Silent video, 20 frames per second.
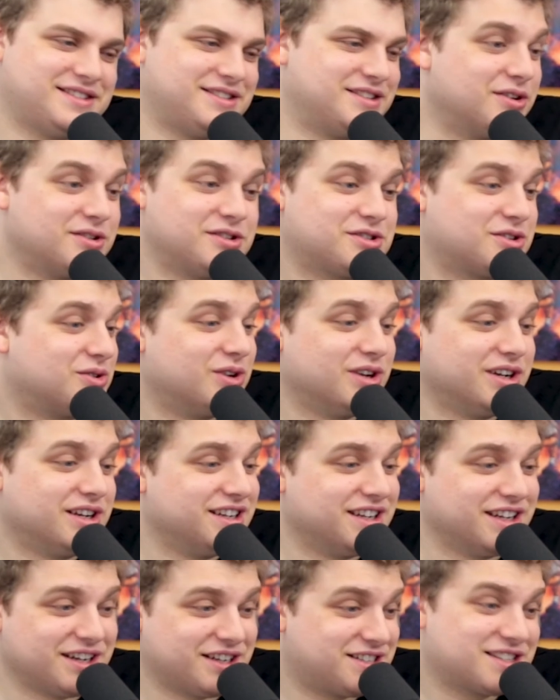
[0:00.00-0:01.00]
Dogecoin.
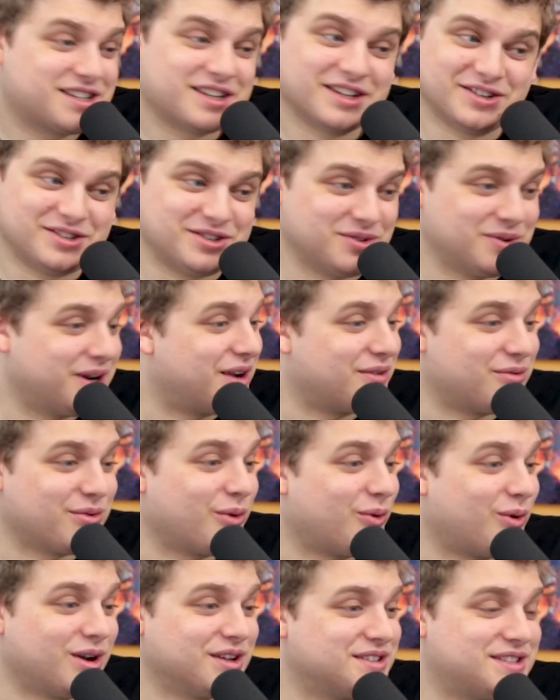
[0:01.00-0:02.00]
It's going to do whatever it
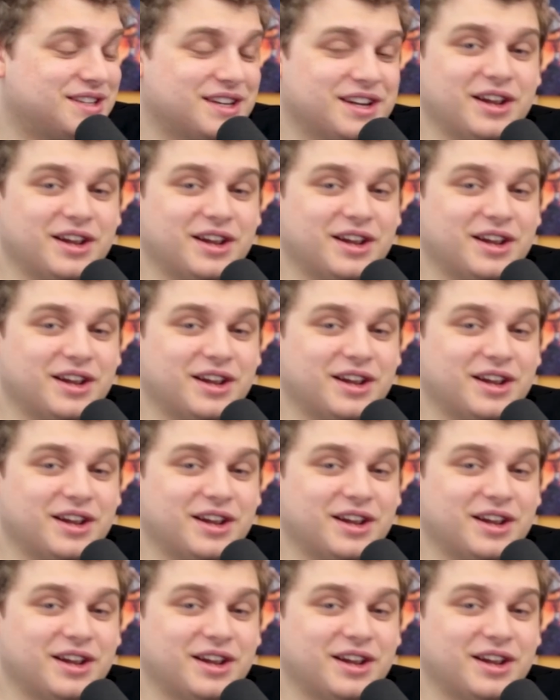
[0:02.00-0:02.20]
wants to